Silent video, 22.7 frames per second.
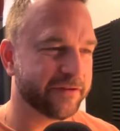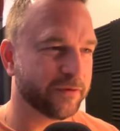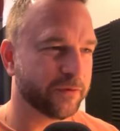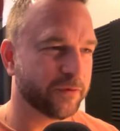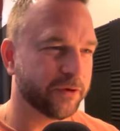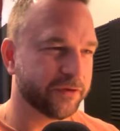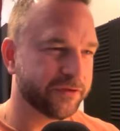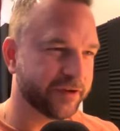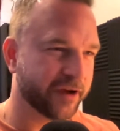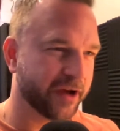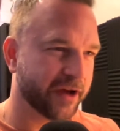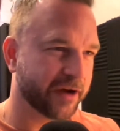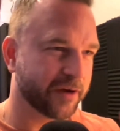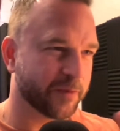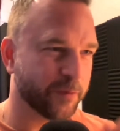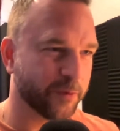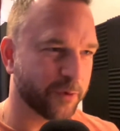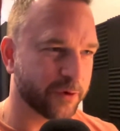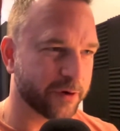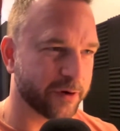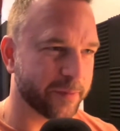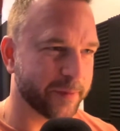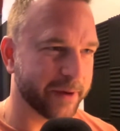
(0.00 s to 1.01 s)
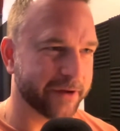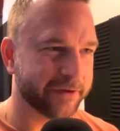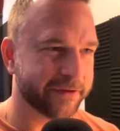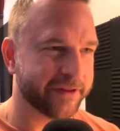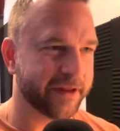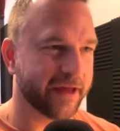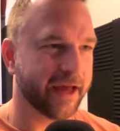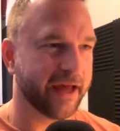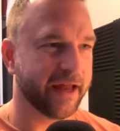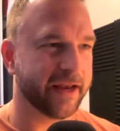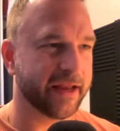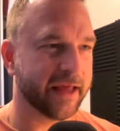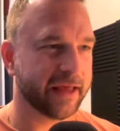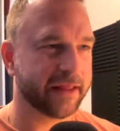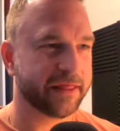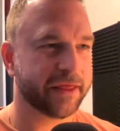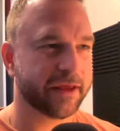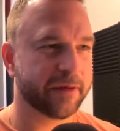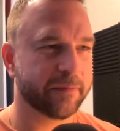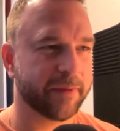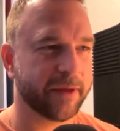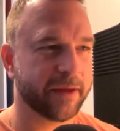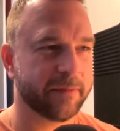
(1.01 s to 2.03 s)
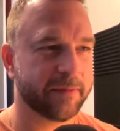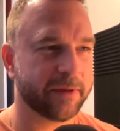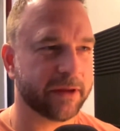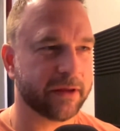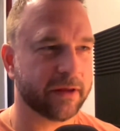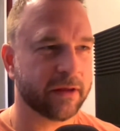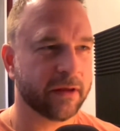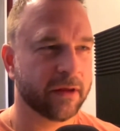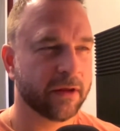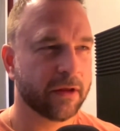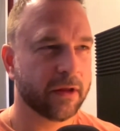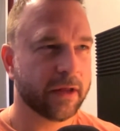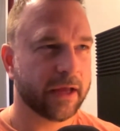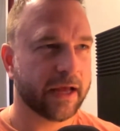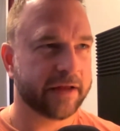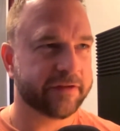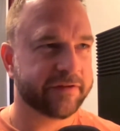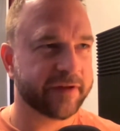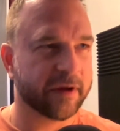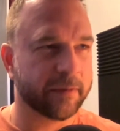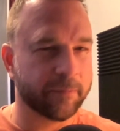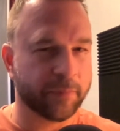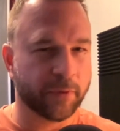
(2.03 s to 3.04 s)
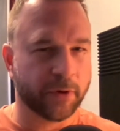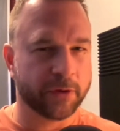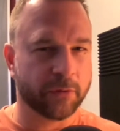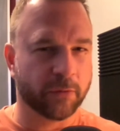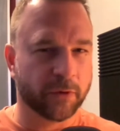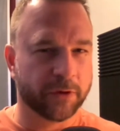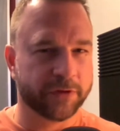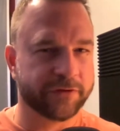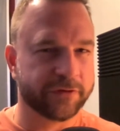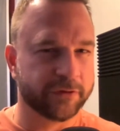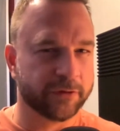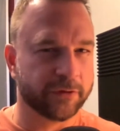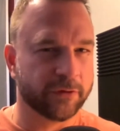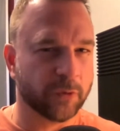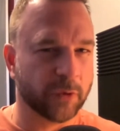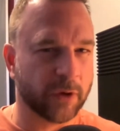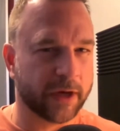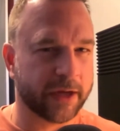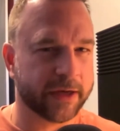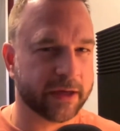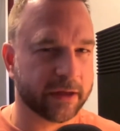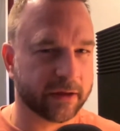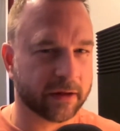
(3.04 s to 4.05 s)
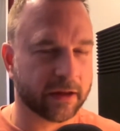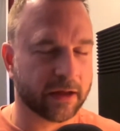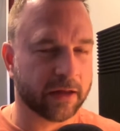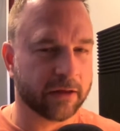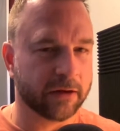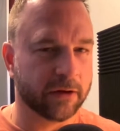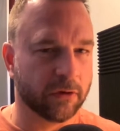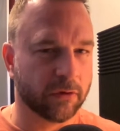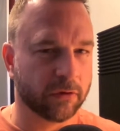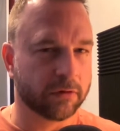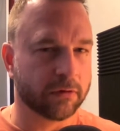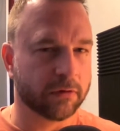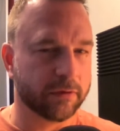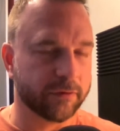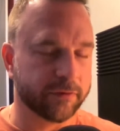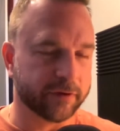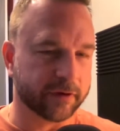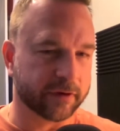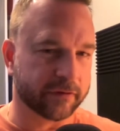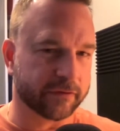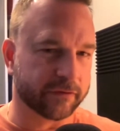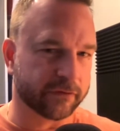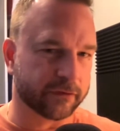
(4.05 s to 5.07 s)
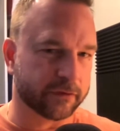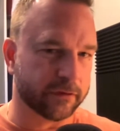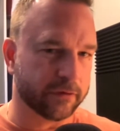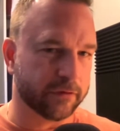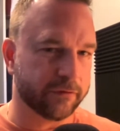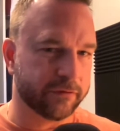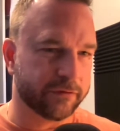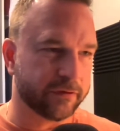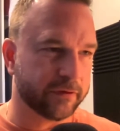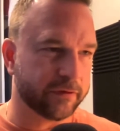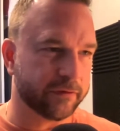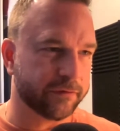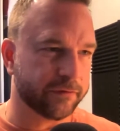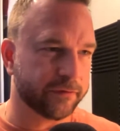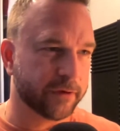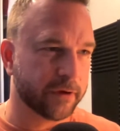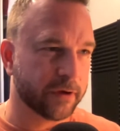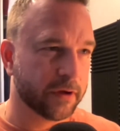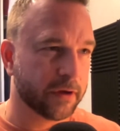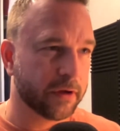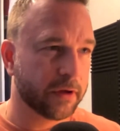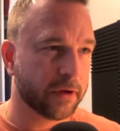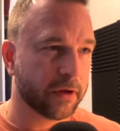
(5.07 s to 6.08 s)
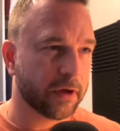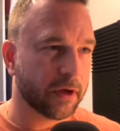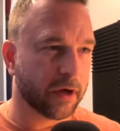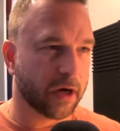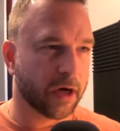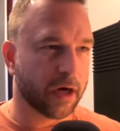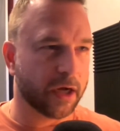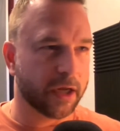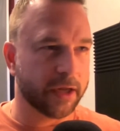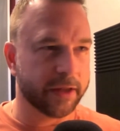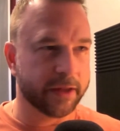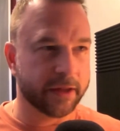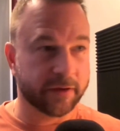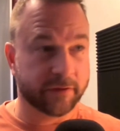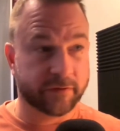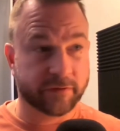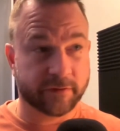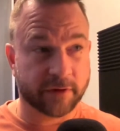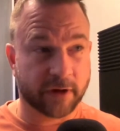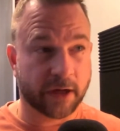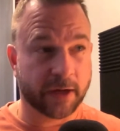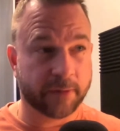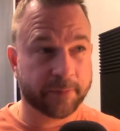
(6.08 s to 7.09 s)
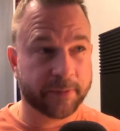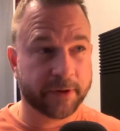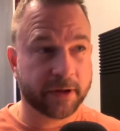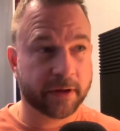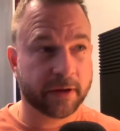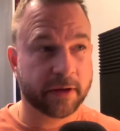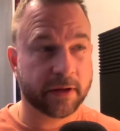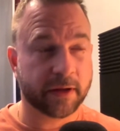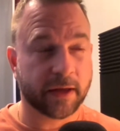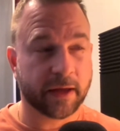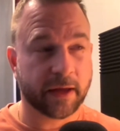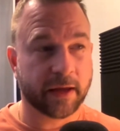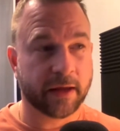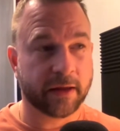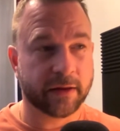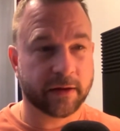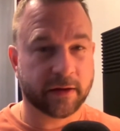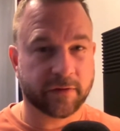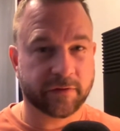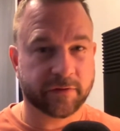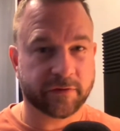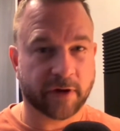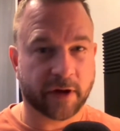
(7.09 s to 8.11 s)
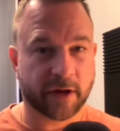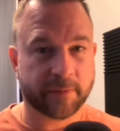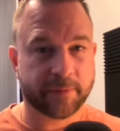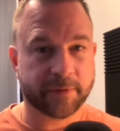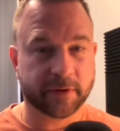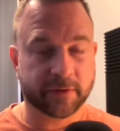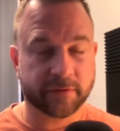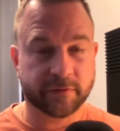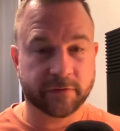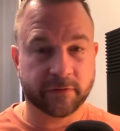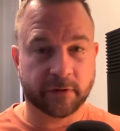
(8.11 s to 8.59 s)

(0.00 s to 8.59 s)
So we'll talk more about that. I think maybe at some point we'll do a locals exclusive on this topic and these topics.